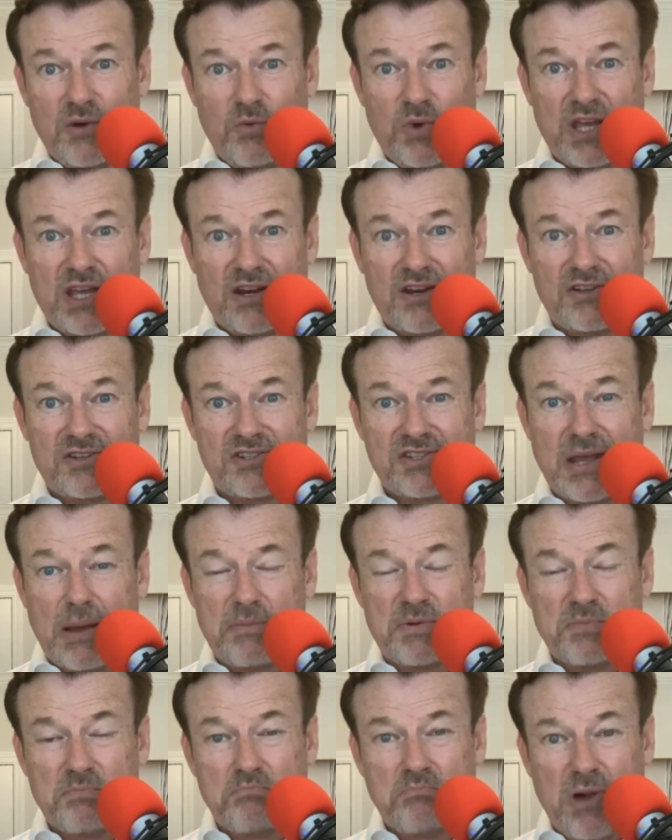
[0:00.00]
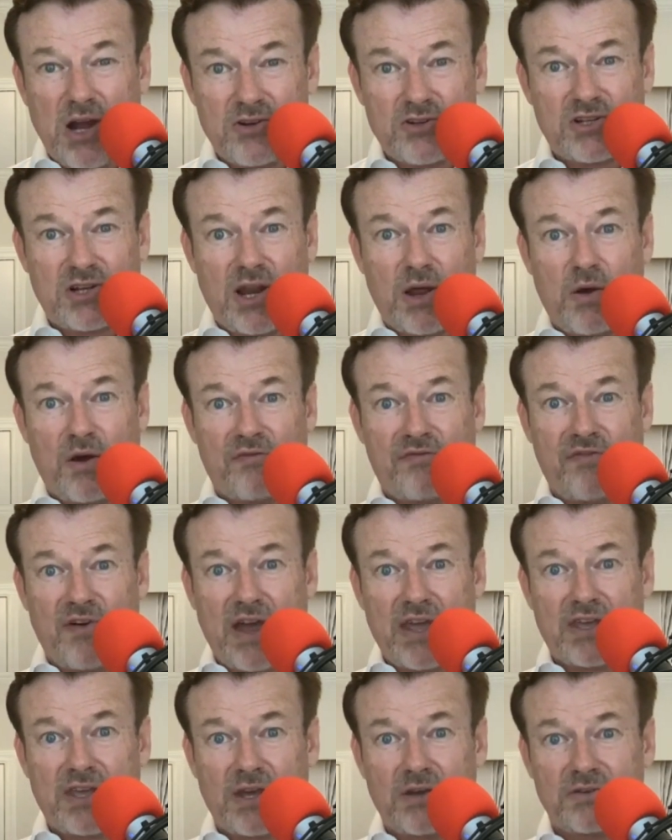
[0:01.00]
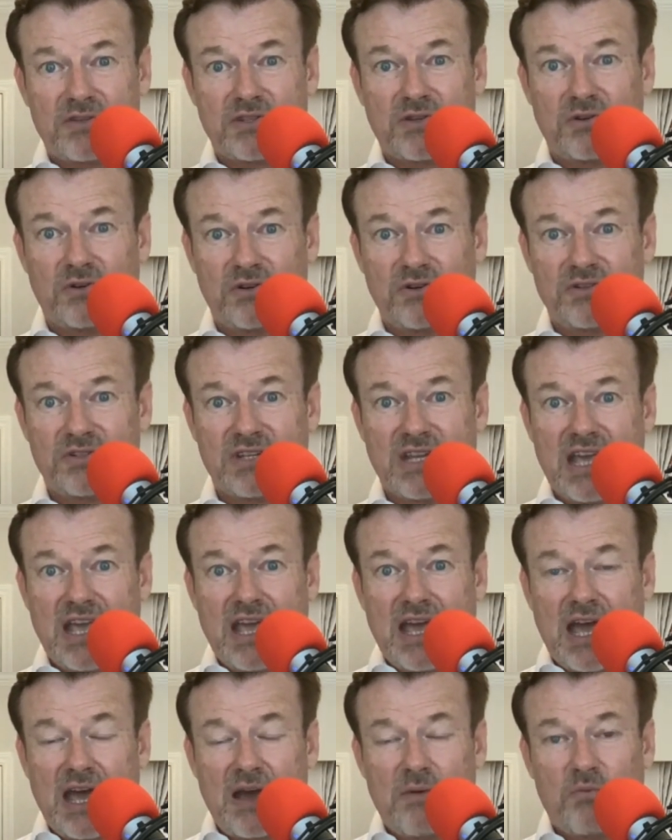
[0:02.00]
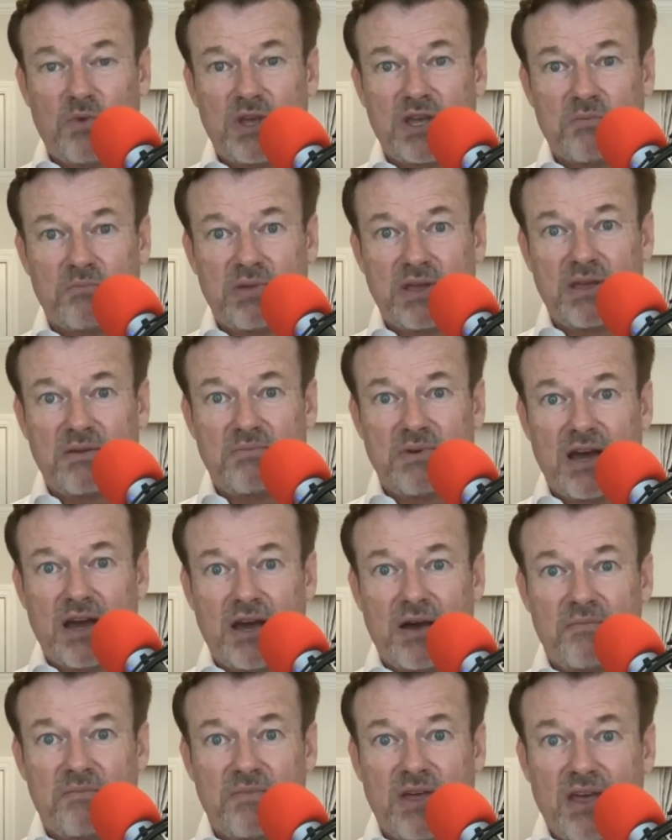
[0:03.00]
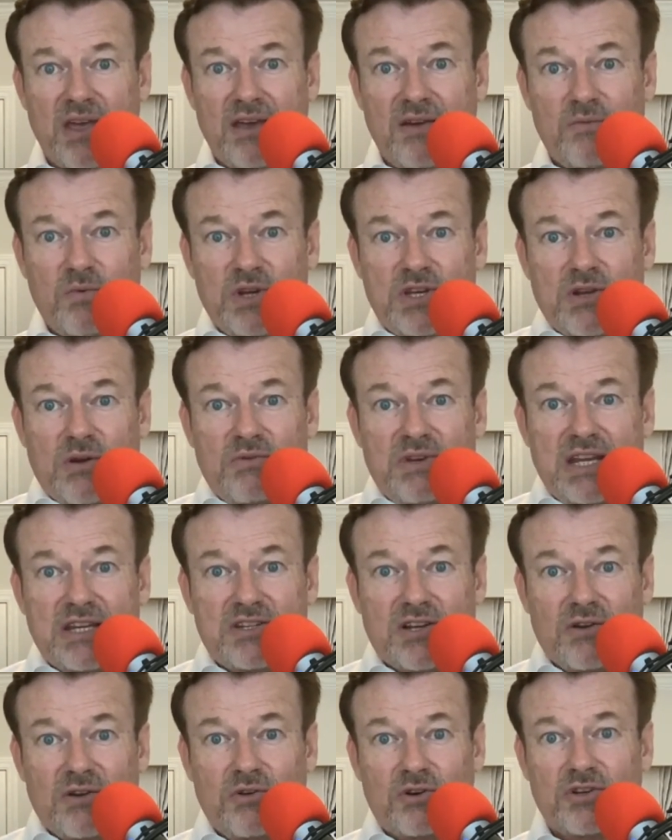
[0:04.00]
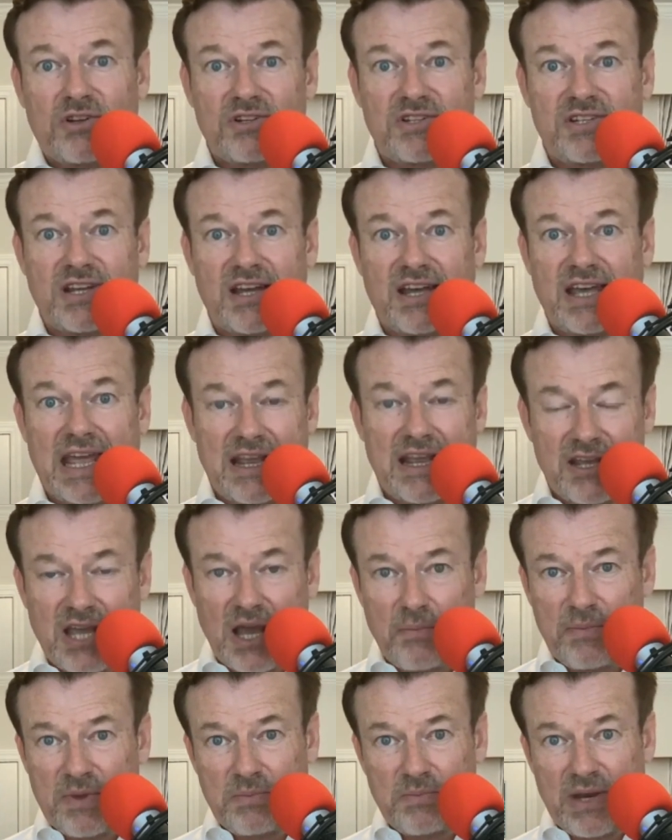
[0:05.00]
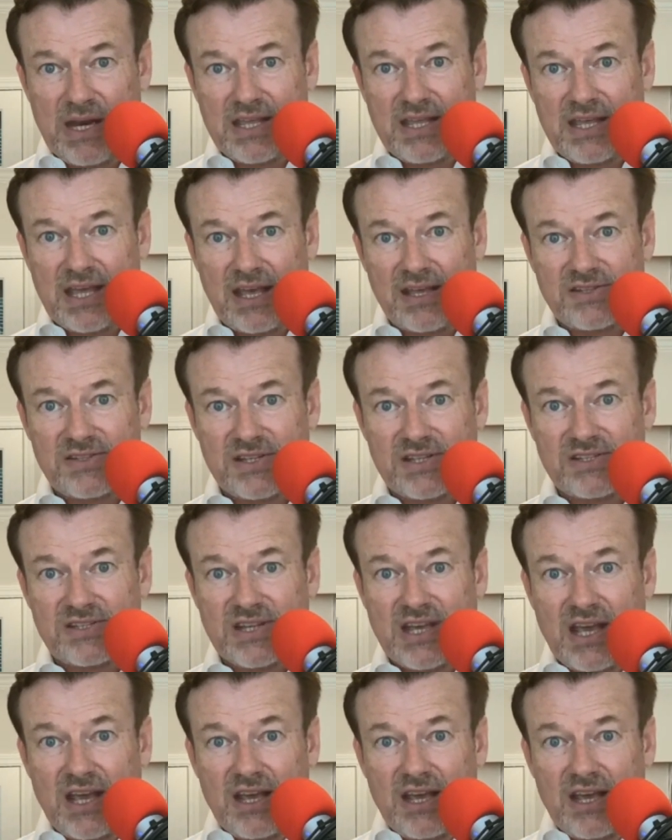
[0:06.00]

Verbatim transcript: We can accept much lower FICO scores, and we can be, um, we don't need to look at uh, income in many cases.